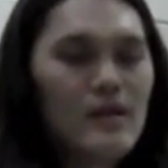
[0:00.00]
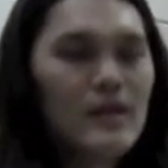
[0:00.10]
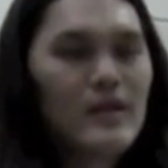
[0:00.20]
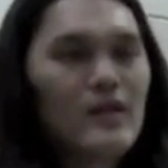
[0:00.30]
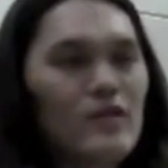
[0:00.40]

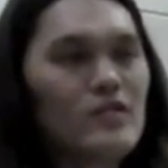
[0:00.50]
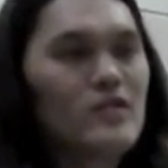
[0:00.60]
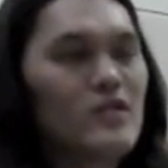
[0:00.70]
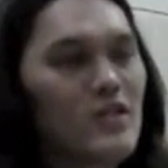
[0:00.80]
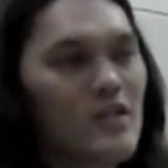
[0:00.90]
then he
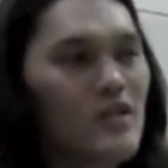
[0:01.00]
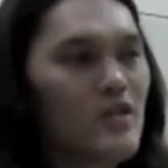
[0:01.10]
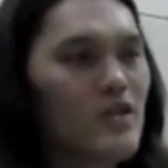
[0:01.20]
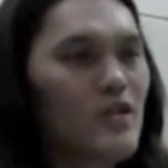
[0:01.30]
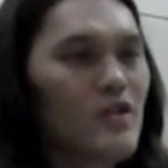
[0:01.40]
goes,
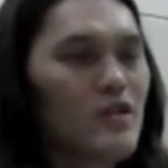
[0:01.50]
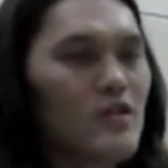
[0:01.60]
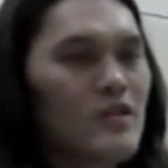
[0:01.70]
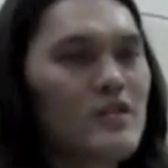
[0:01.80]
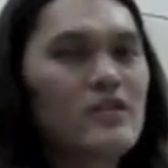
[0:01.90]

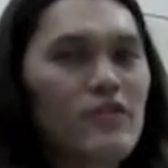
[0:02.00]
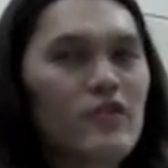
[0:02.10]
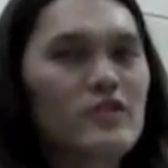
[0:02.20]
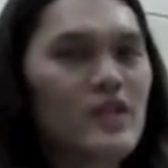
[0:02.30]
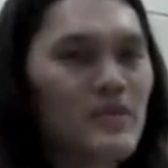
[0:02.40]
"This is the
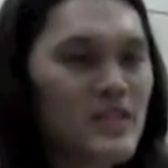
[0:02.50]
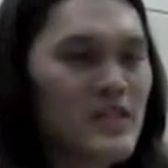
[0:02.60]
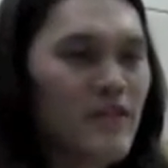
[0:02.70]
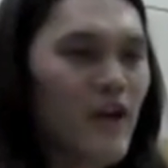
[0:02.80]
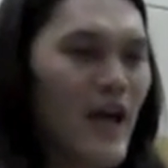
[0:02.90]
first time this
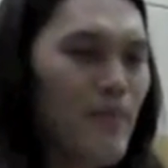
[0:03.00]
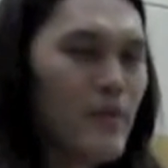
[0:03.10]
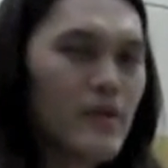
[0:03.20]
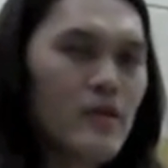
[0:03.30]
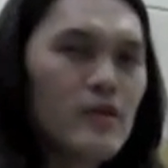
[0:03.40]
has ever
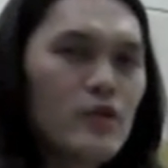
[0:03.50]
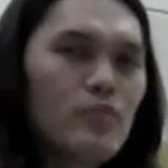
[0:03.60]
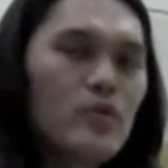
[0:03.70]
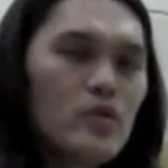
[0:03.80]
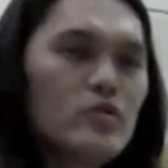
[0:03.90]
happened.
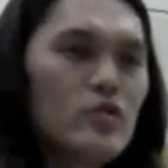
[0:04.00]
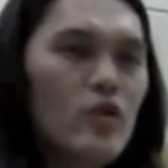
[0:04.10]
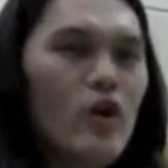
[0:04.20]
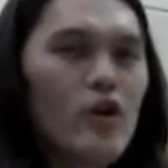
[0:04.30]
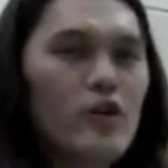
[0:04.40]
You blew
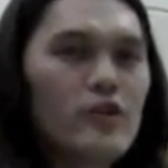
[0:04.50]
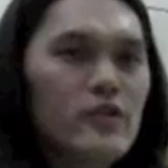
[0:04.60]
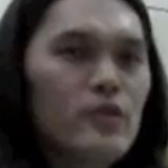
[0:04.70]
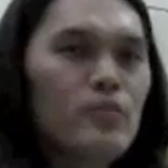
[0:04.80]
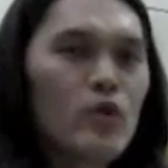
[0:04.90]
too hard.
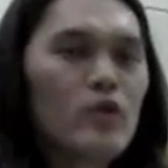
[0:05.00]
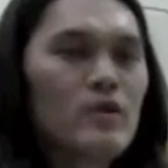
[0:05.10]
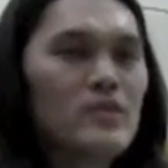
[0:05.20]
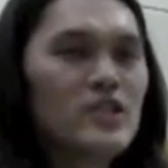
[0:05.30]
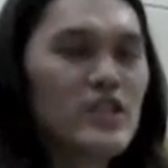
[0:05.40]
You broke
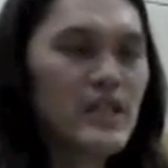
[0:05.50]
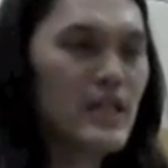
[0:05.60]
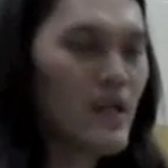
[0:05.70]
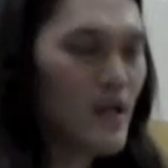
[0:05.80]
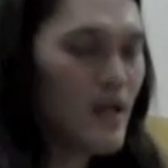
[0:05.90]
the
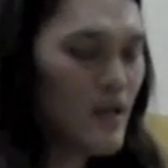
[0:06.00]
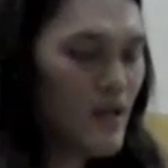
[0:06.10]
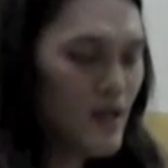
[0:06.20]
machine." So I